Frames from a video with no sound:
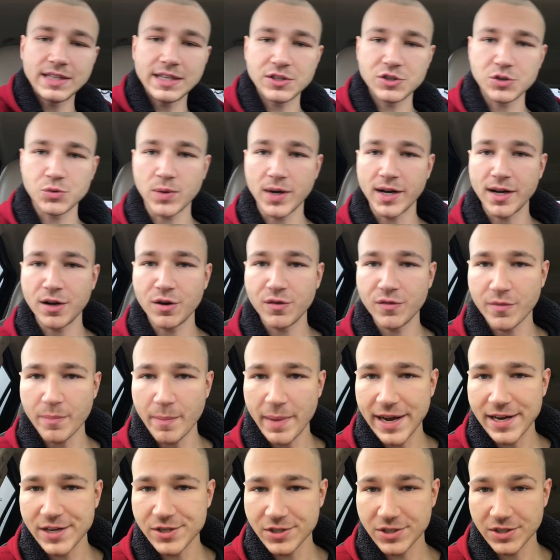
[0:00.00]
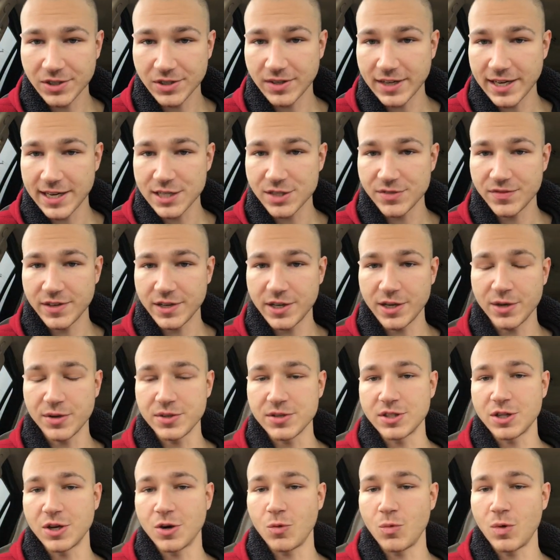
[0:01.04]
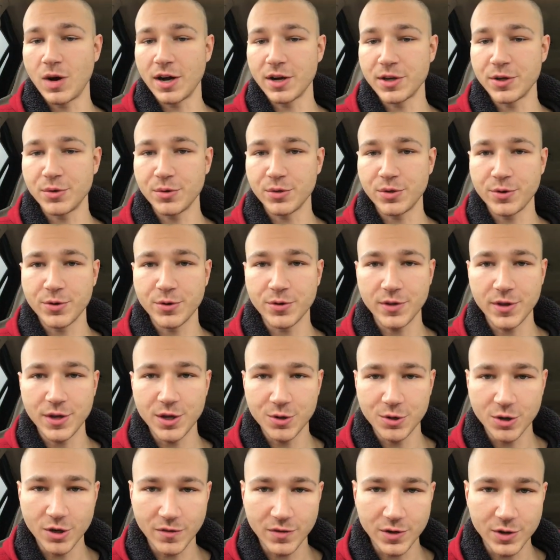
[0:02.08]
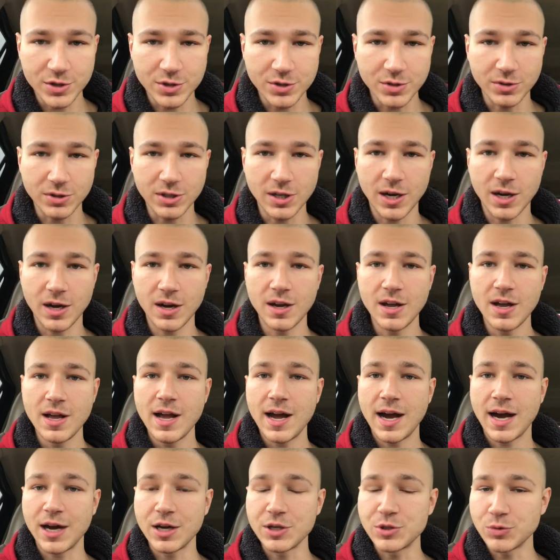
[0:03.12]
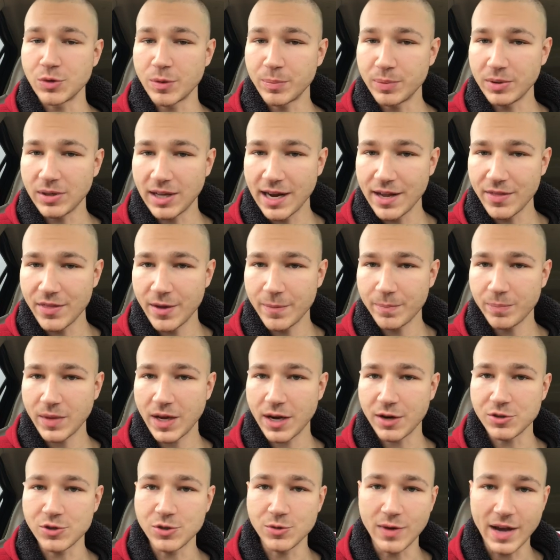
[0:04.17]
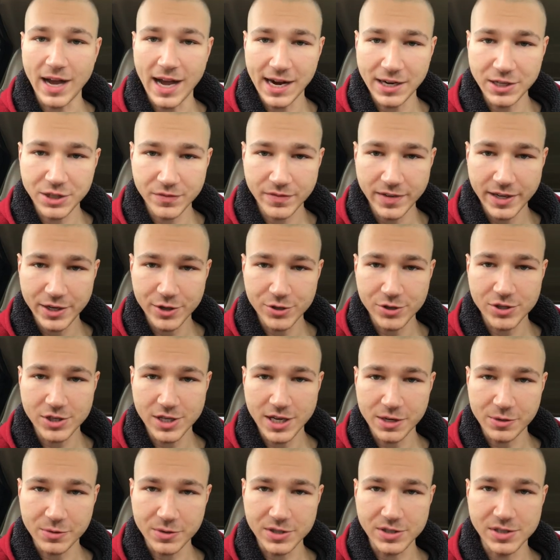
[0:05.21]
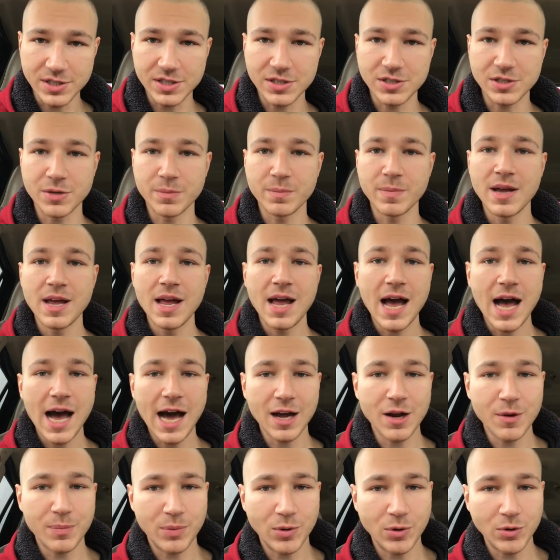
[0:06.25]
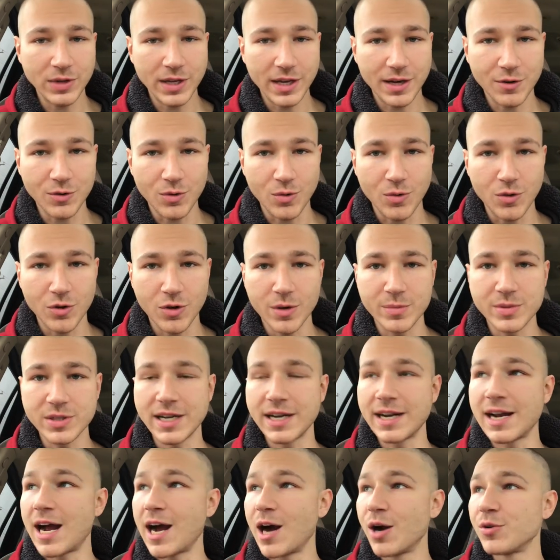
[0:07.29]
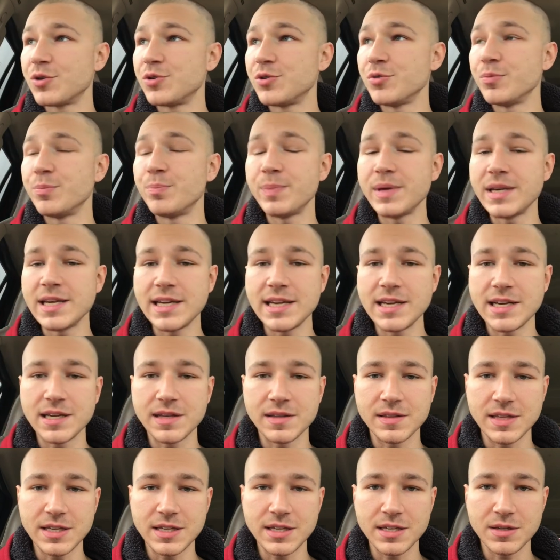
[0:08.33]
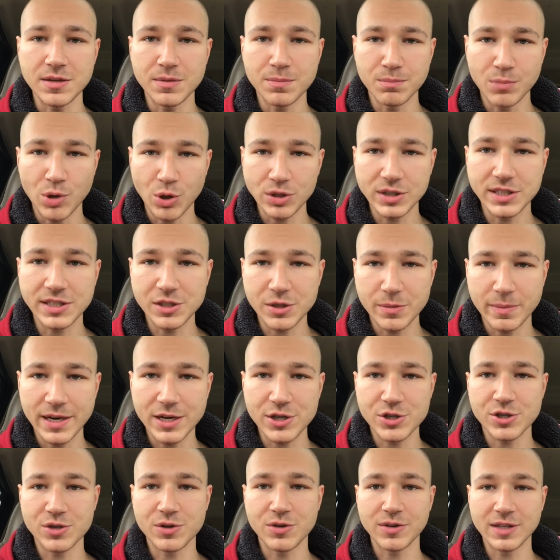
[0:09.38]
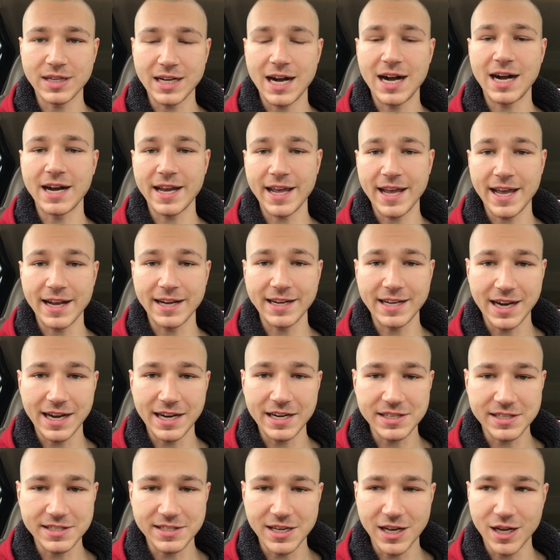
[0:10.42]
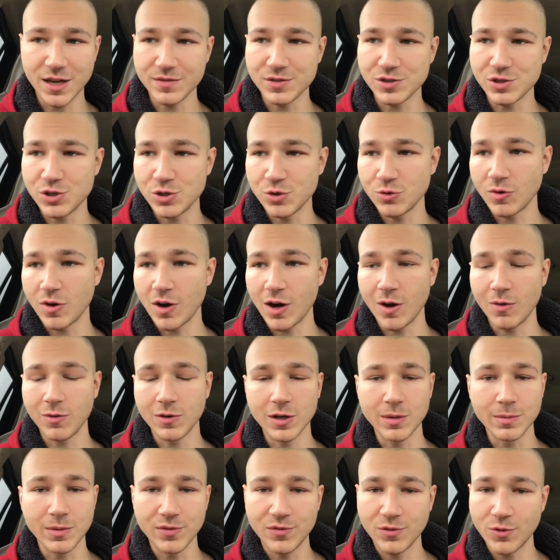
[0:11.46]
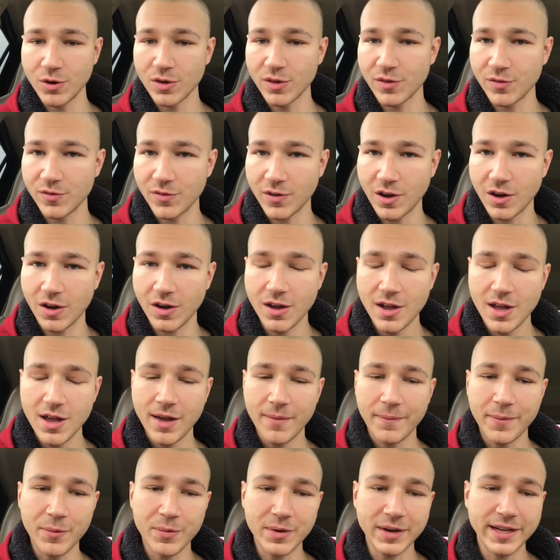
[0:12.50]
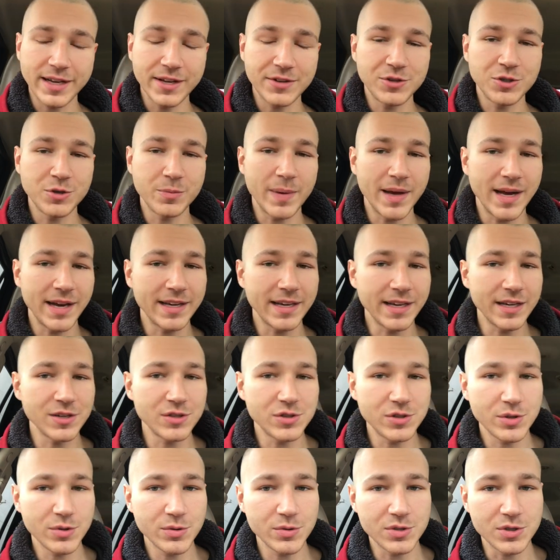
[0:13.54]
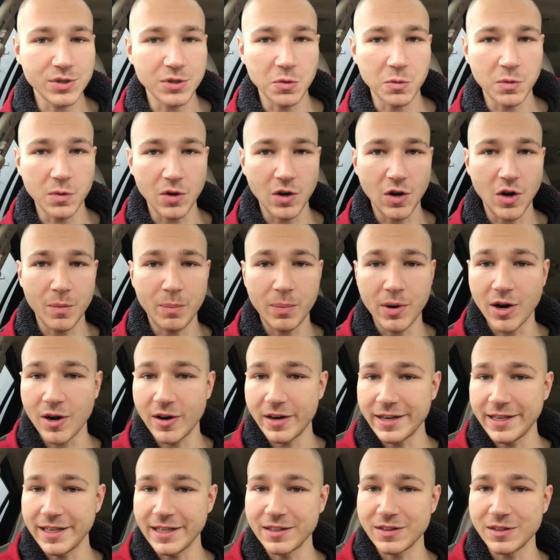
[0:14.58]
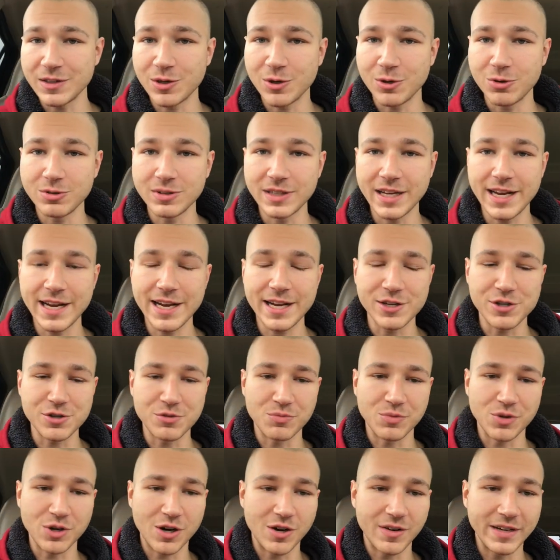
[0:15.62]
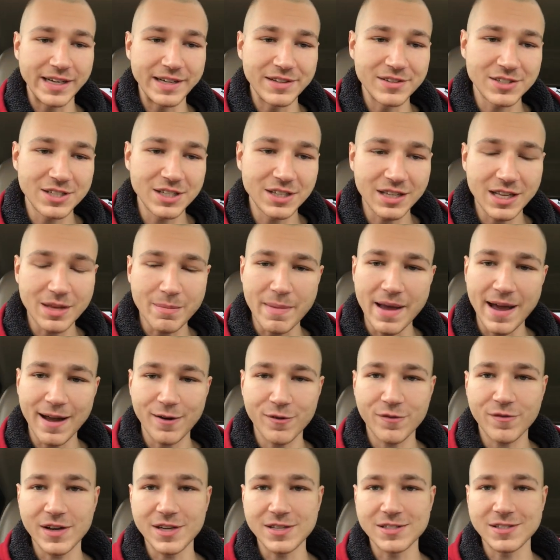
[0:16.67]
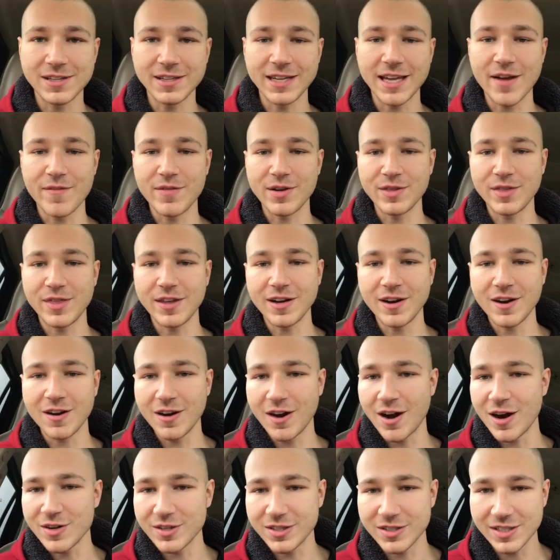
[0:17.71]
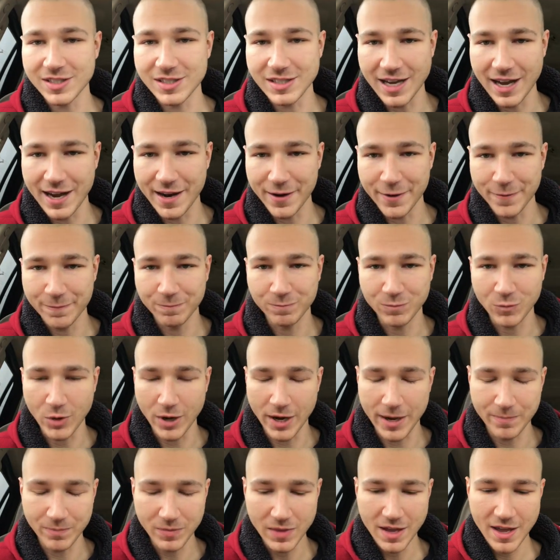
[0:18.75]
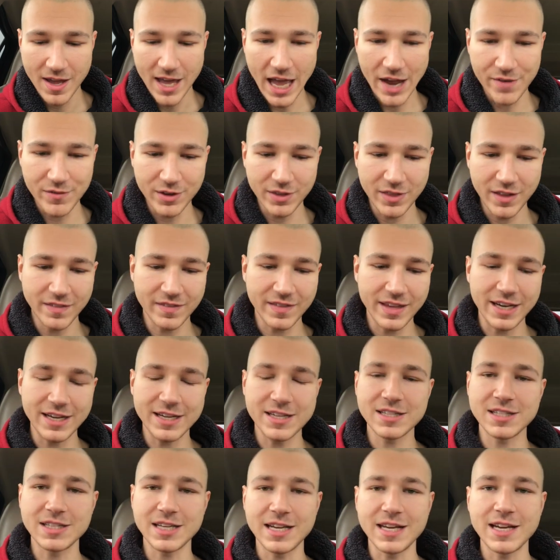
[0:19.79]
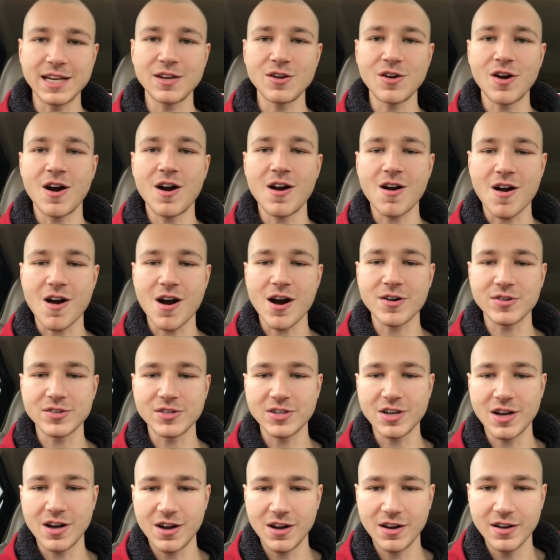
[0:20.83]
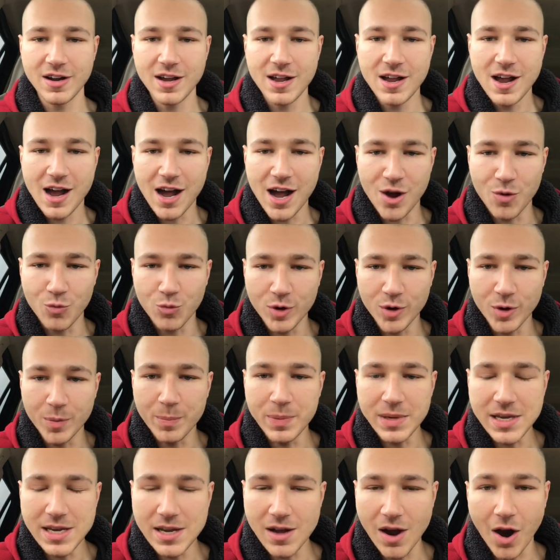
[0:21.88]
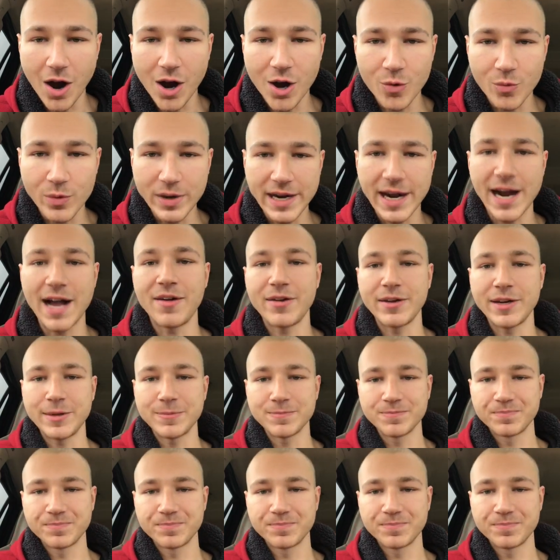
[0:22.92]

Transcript: 12 masterclass videos that will walk you through the universal law, how to apply them, how to activate your chakra system, how to pull down orbs, and how to be the multidimensional god and goddess self that you all were before the fall. We want to get you back into so that we're all partying in the golden age and we're all instantly manifesting everything our hearts desire, right? Everything that is in our heart song will be our reality.